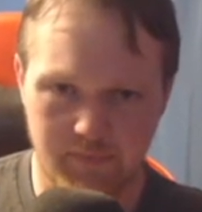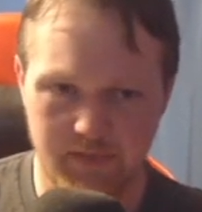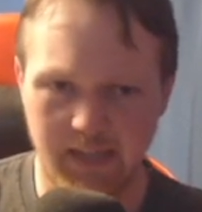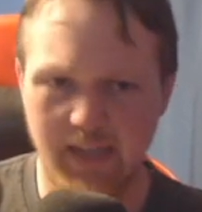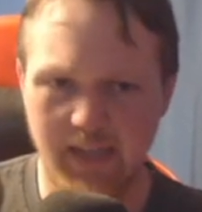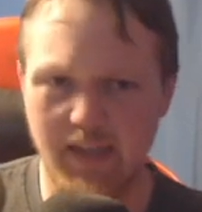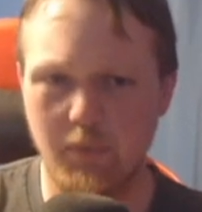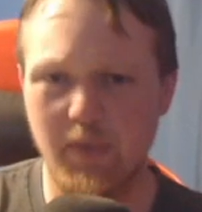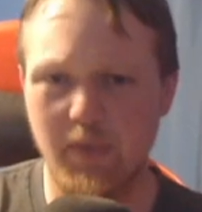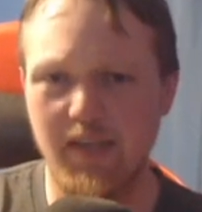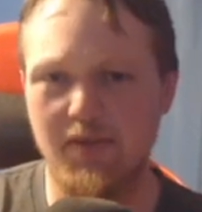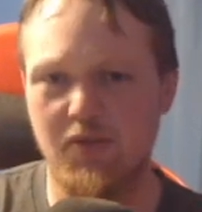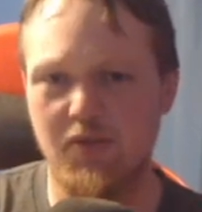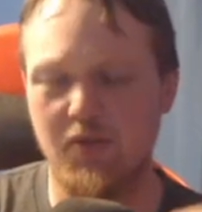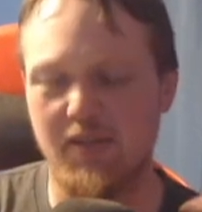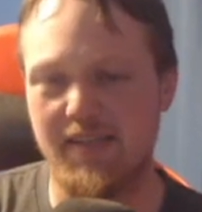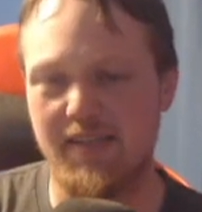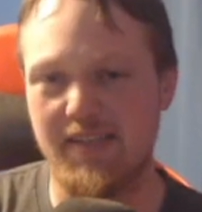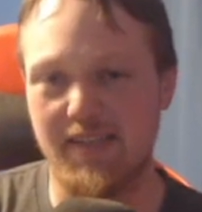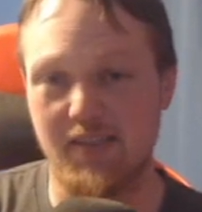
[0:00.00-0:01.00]
And then we get into
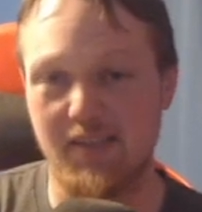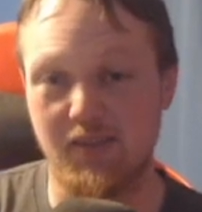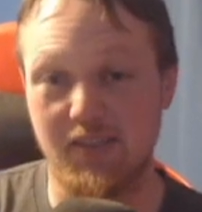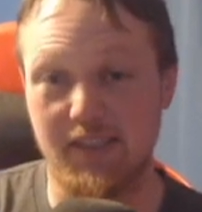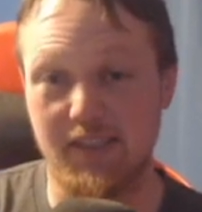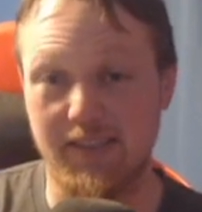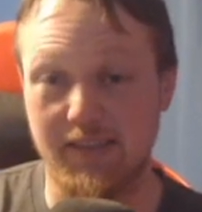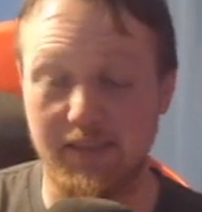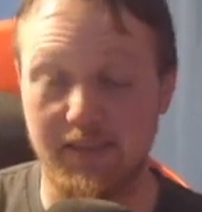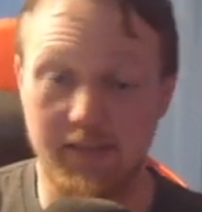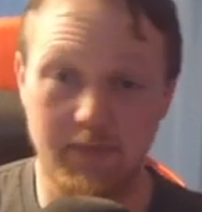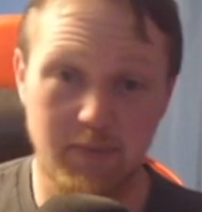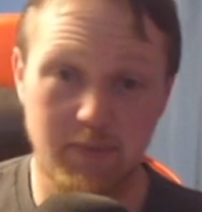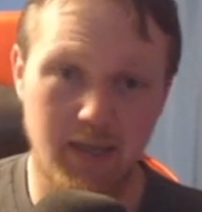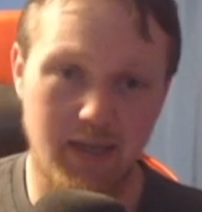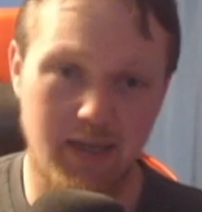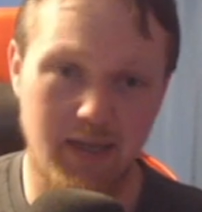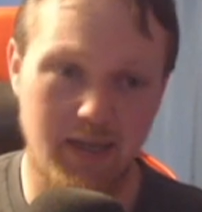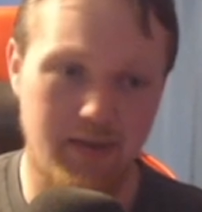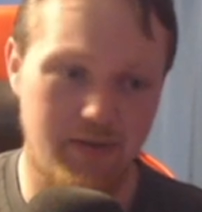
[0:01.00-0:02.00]
the DLCs,
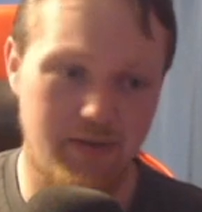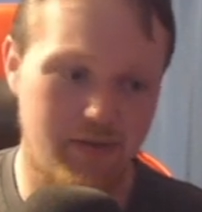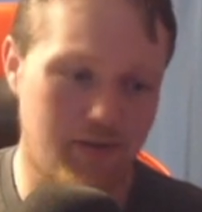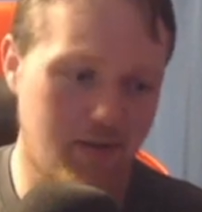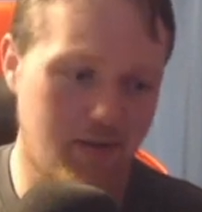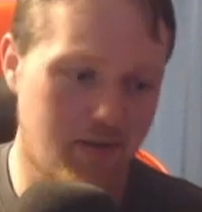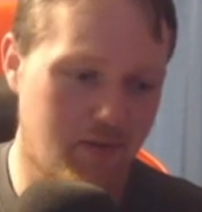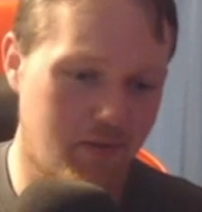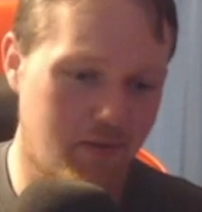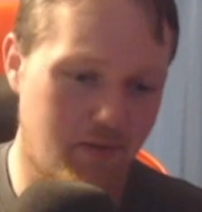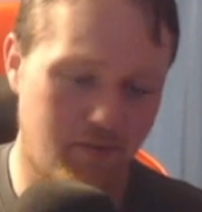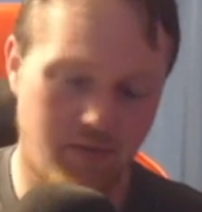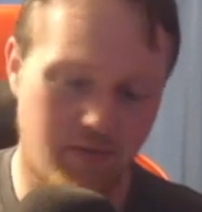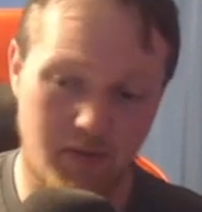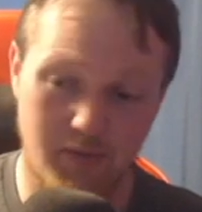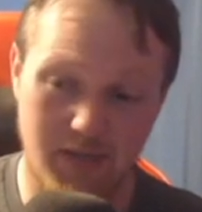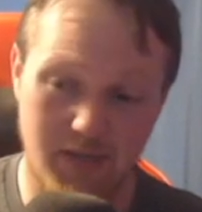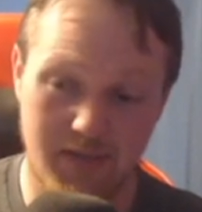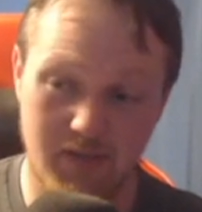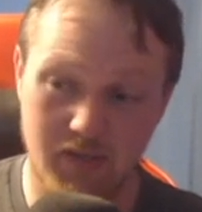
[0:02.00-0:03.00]
and the
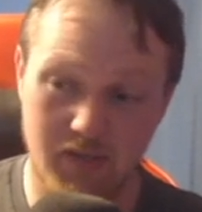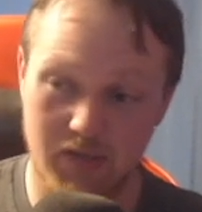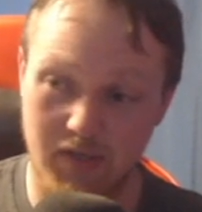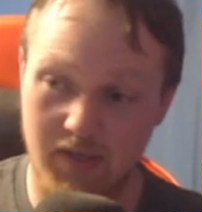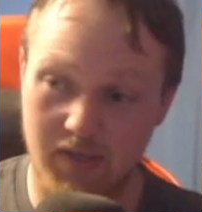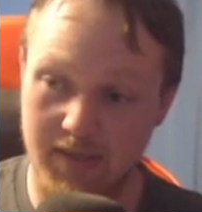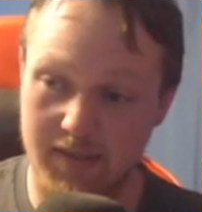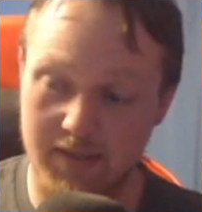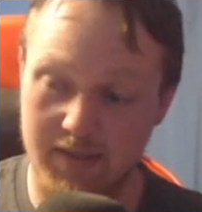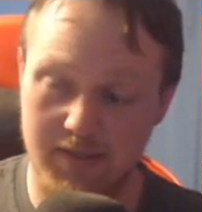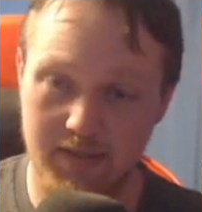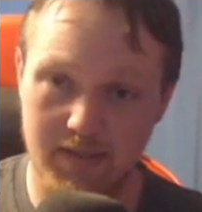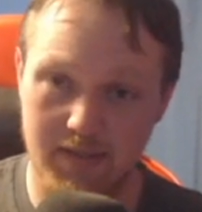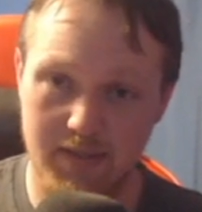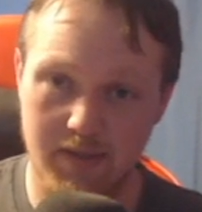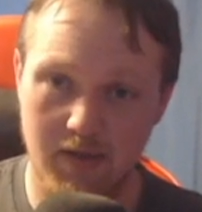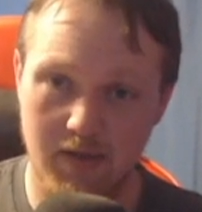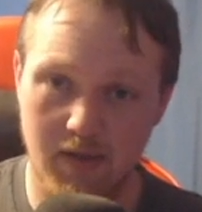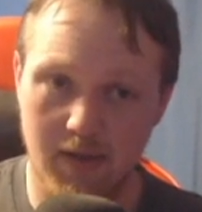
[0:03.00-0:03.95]
Foundation is